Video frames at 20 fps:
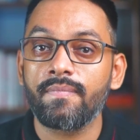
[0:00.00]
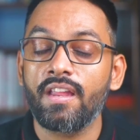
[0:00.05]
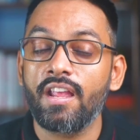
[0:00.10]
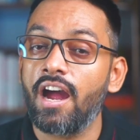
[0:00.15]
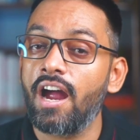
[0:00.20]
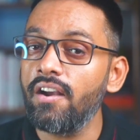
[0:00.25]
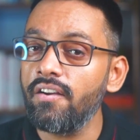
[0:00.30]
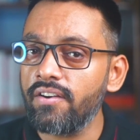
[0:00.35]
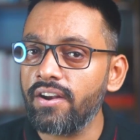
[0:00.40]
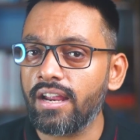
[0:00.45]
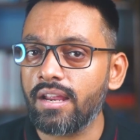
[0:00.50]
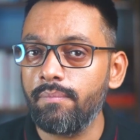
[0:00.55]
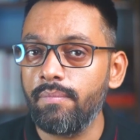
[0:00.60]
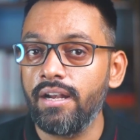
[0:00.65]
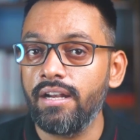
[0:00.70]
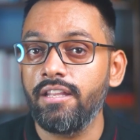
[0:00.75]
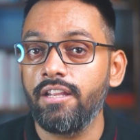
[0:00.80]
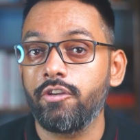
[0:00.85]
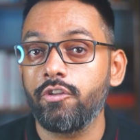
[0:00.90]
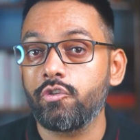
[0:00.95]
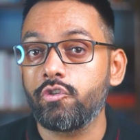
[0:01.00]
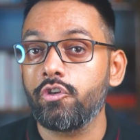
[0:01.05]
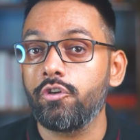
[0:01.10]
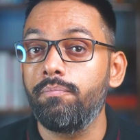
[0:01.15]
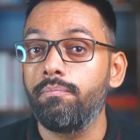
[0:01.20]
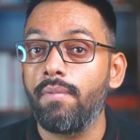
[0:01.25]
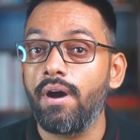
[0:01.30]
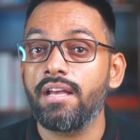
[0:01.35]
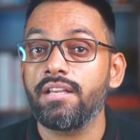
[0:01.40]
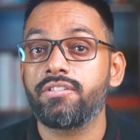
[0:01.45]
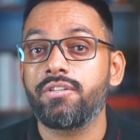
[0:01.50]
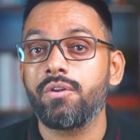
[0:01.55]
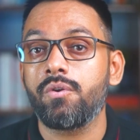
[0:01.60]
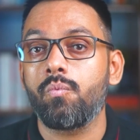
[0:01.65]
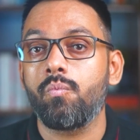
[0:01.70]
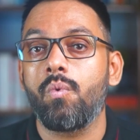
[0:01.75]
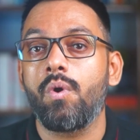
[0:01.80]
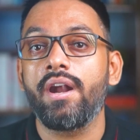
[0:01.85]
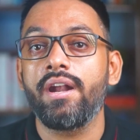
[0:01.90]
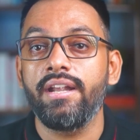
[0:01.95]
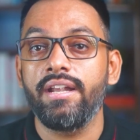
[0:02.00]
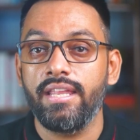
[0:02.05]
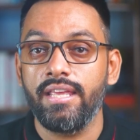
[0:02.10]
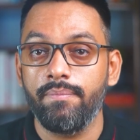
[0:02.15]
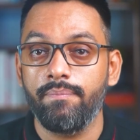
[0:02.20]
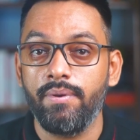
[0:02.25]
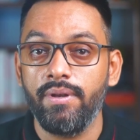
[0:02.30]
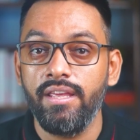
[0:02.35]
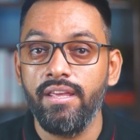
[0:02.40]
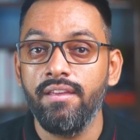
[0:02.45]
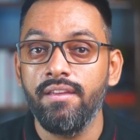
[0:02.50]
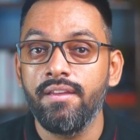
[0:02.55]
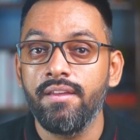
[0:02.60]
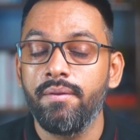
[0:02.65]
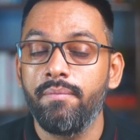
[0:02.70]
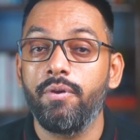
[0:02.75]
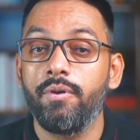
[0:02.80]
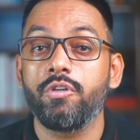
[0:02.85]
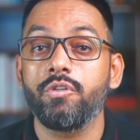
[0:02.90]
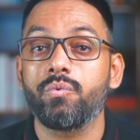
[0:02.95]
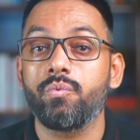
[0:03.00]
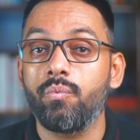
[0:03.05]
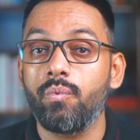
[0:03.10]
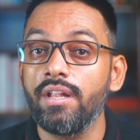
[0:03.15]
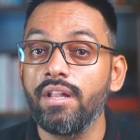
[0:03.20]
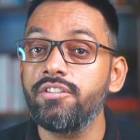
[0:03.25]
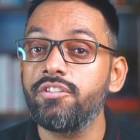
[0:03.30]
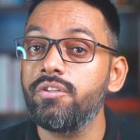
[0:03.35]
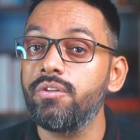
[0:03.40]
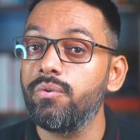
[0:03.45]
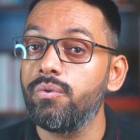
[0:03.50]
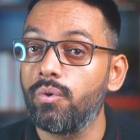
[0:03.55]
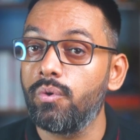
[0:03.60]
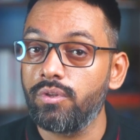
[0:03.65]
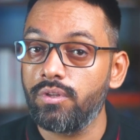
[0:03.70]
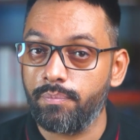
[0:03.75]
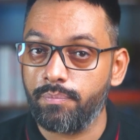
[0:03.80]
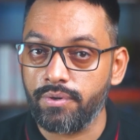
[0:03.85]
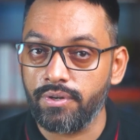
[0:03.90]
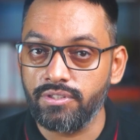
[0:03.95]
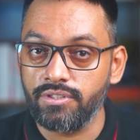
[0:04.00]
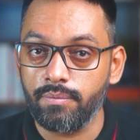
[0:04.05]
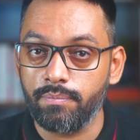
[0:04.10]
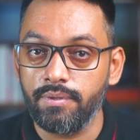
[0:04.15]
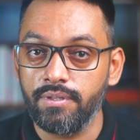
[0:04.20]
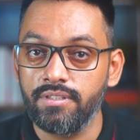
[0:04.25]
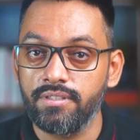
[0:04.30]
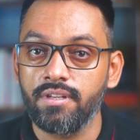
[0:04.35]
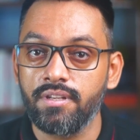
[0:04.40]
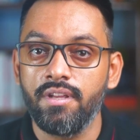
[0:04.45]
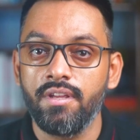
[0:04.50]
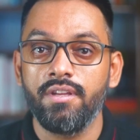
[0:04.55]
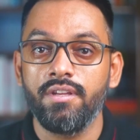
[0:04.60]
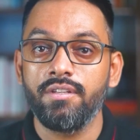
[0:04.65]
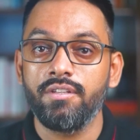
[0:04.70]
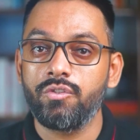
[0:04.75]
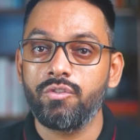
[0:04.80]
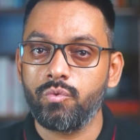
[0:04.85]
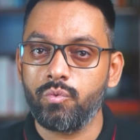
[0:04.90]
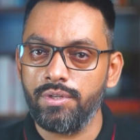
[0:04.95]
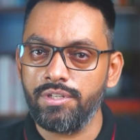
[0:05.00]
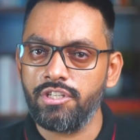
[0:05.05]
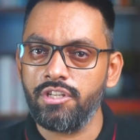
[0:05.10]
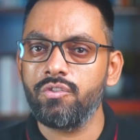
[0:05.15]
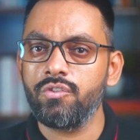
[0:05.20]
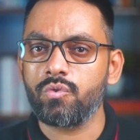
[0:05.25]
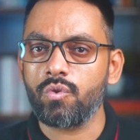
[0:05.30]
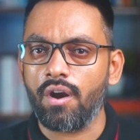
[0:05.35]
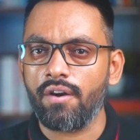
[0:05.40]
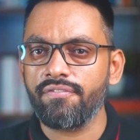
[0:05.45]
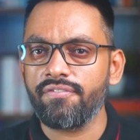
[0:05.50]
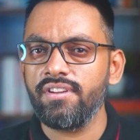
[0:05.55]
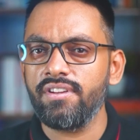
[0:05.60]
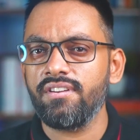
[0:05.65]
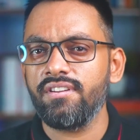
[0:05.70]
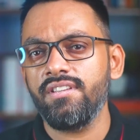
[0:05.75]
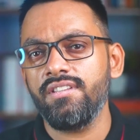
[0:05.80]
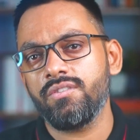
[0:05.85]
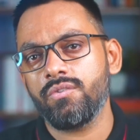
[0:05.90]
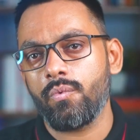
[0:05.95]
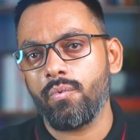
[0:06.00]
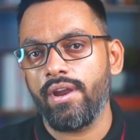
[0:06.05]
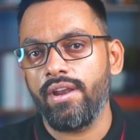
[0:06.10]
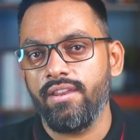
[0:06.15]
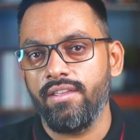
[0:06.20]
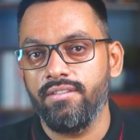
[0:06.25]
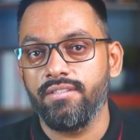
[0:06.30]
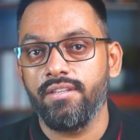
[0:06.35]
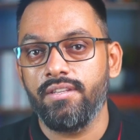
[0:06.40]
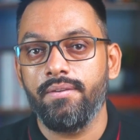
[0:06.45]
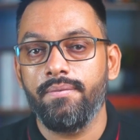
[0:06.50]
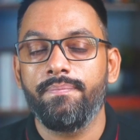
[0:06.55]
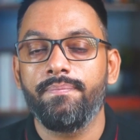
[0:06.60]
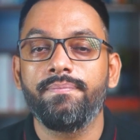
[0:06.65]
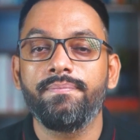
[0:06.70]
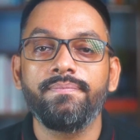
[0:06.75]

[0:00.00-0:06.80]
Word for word: I'd recommend that you should master one deeply because once you know the principles, switching software is quite easy.